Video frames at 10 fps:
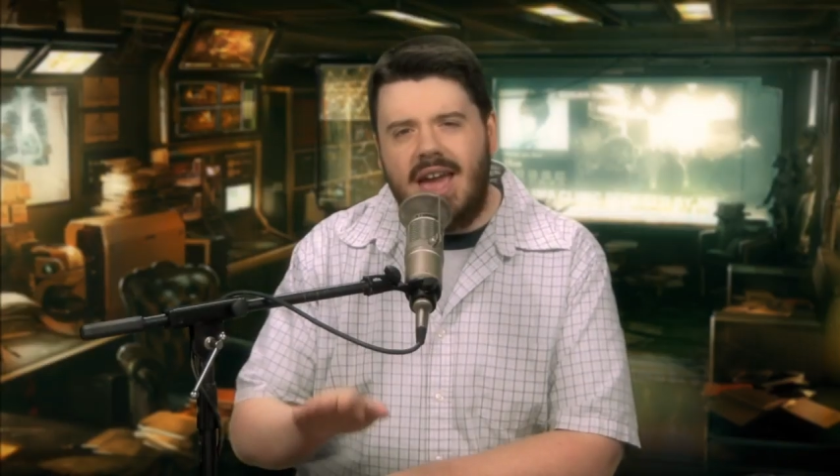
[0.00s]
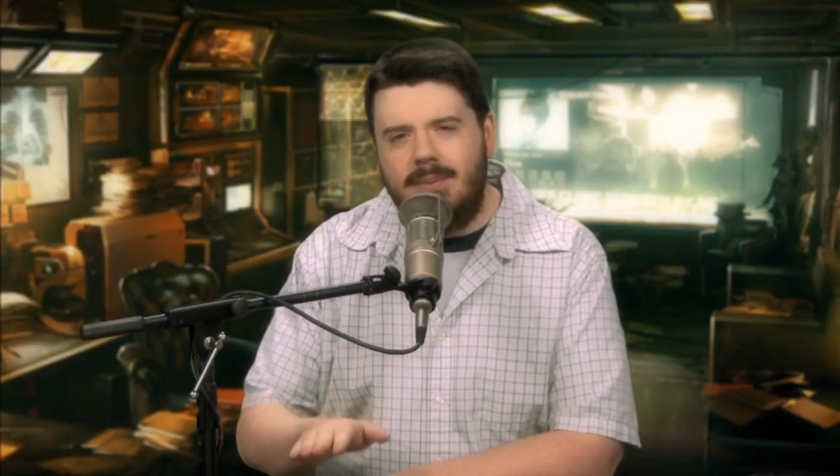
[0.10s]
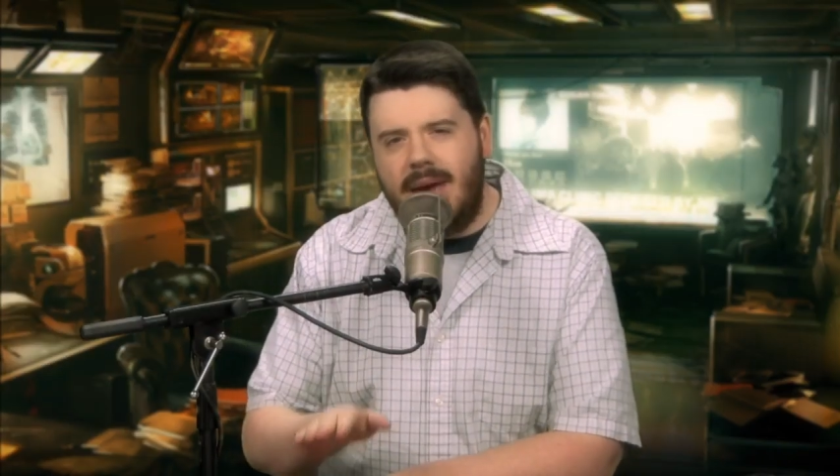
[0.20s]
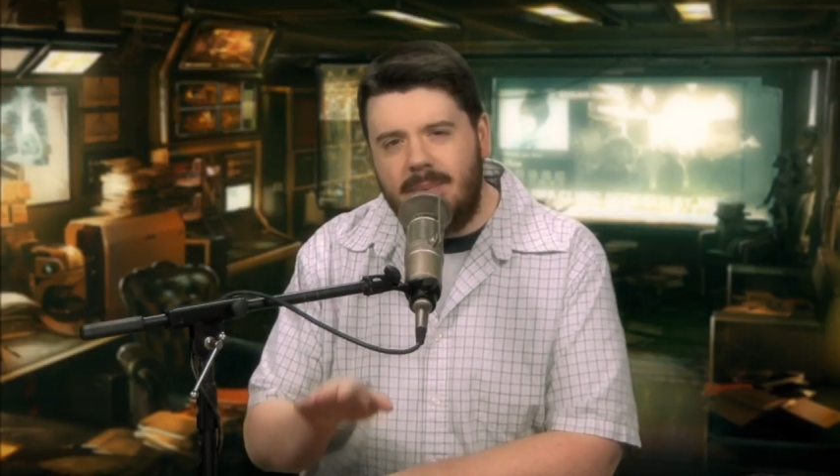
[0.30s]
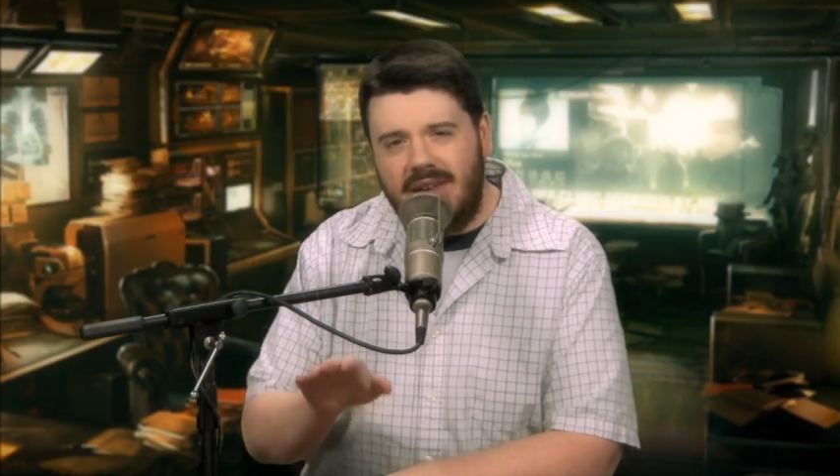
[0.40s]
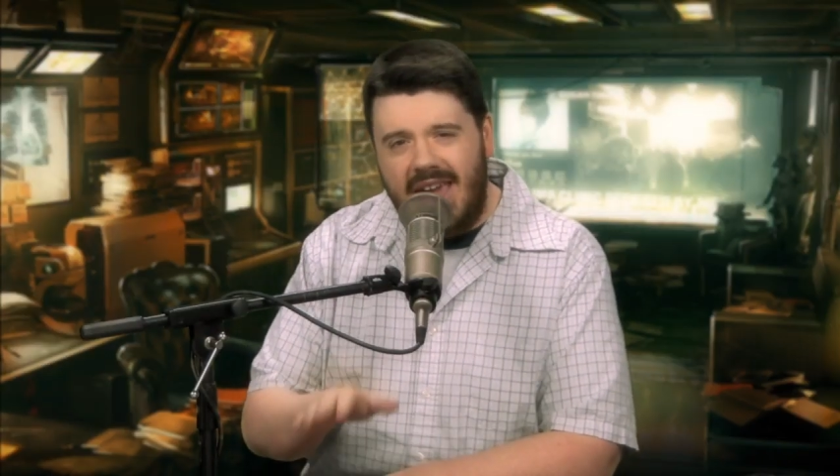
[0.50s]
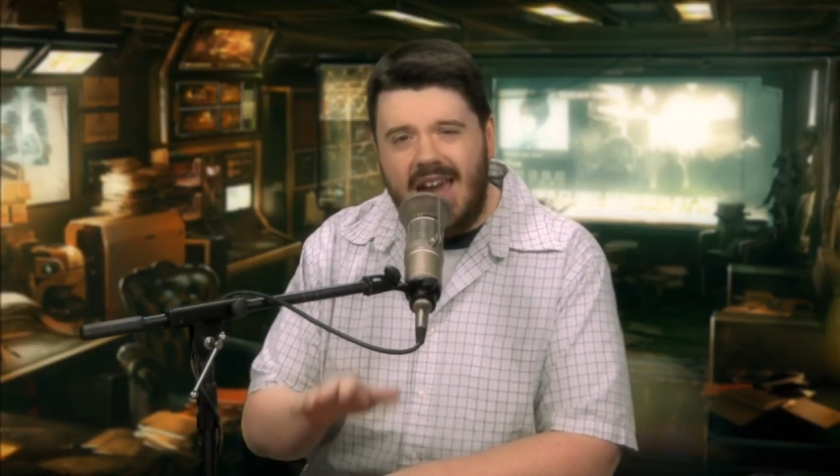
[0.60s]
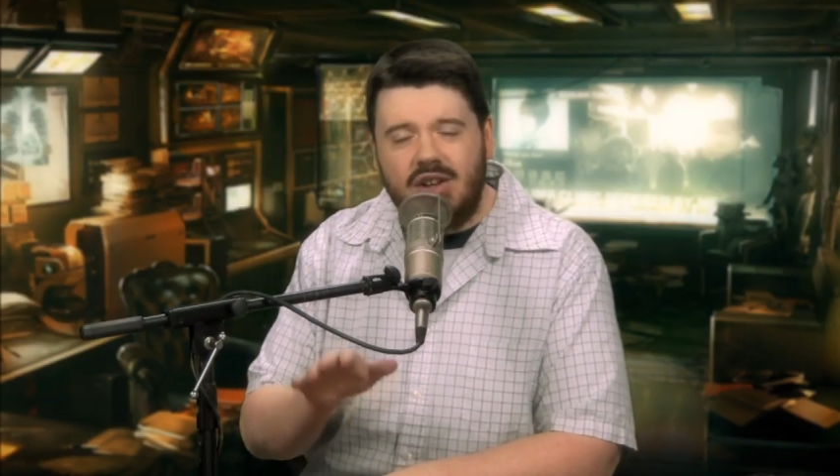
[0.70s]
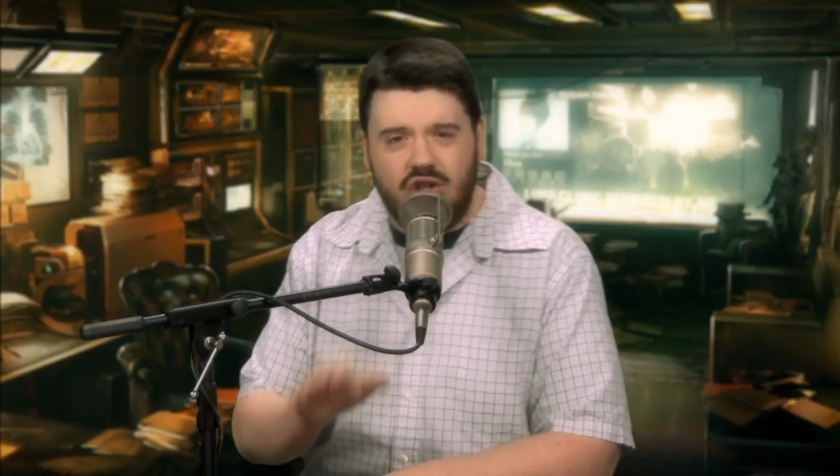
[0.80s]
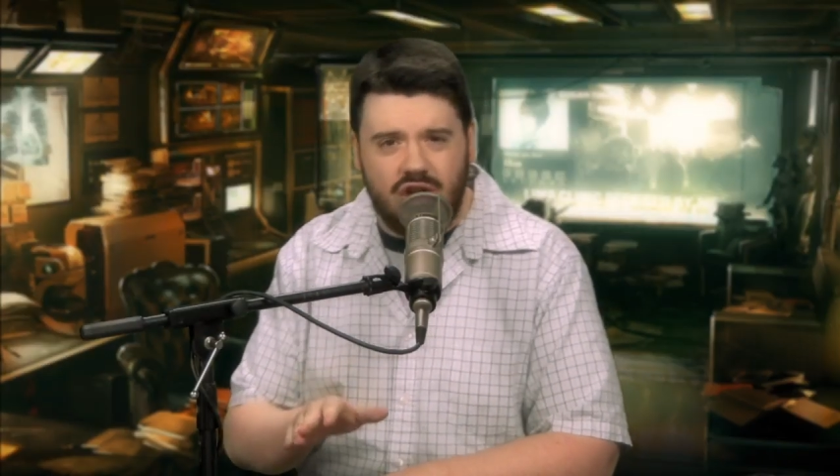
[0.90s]
Nmap
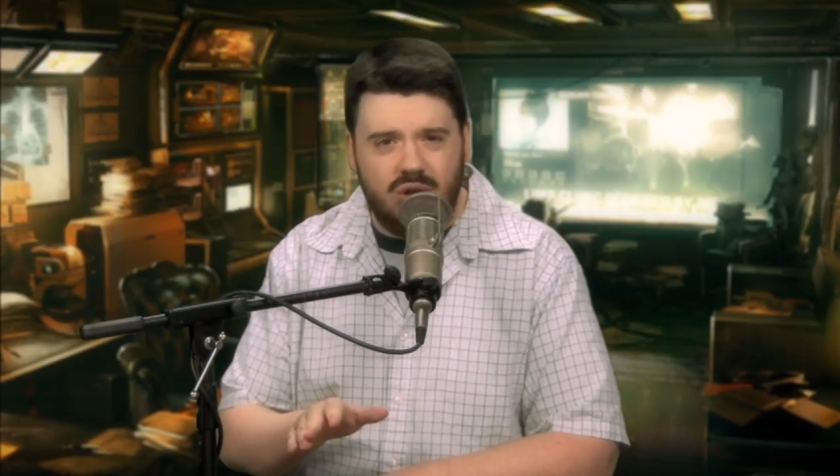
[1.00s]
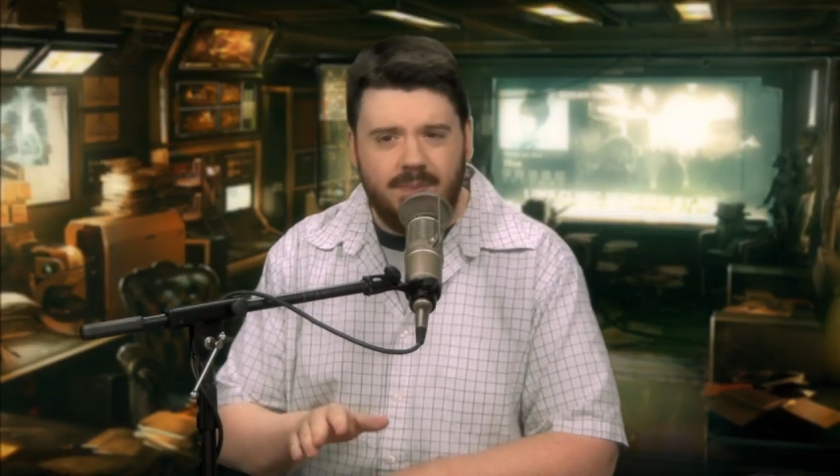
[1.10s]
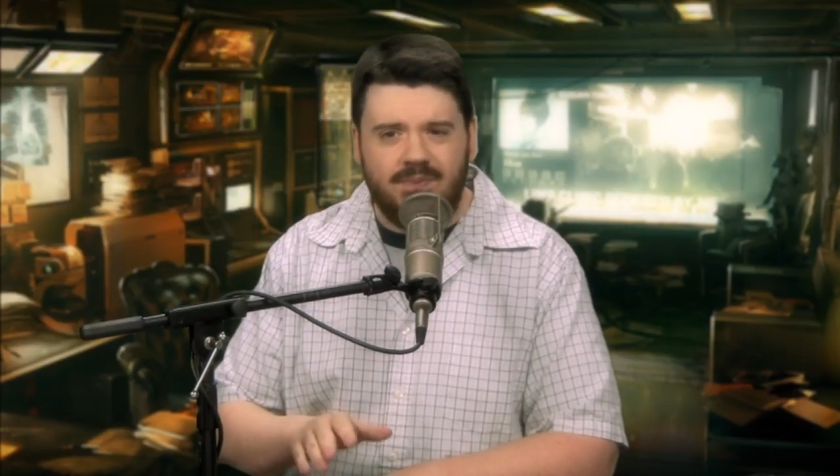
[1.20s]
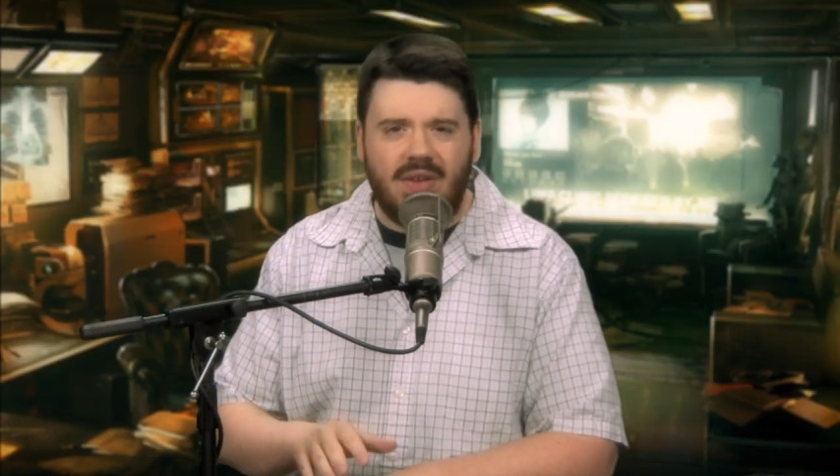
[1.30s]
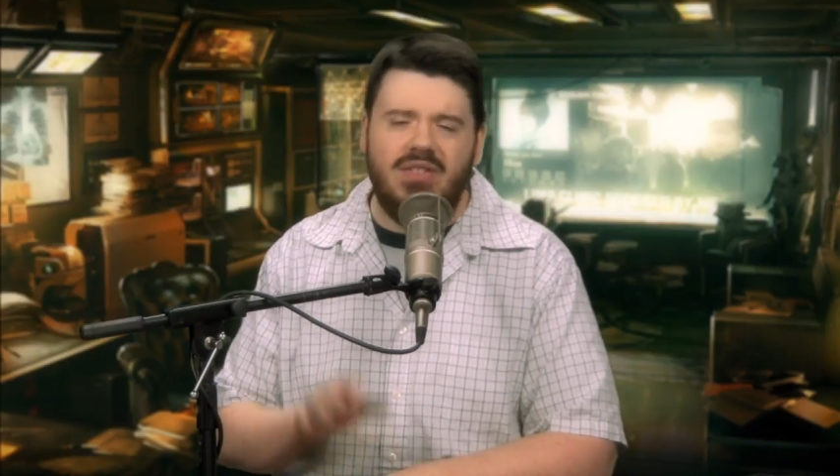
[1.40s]
can't do,